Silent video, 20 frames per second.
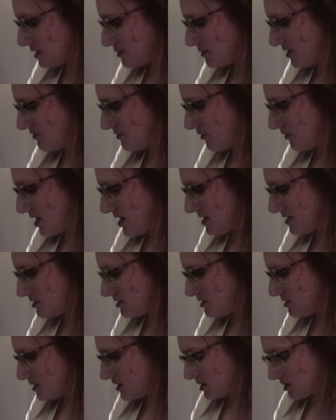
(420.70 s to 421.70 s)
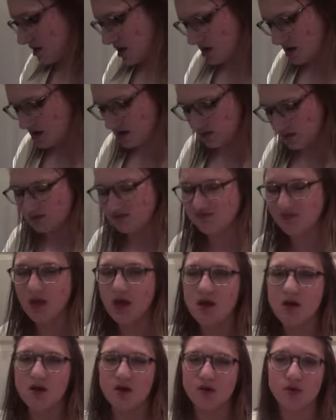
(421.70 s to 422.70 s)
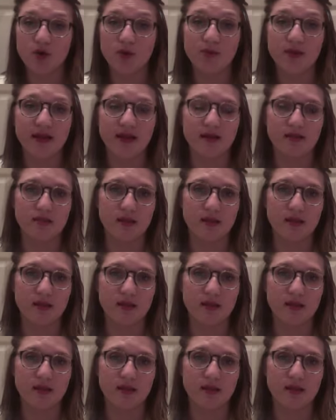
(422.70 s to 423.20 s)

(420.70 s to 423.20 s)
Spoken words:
is my friend. Normally I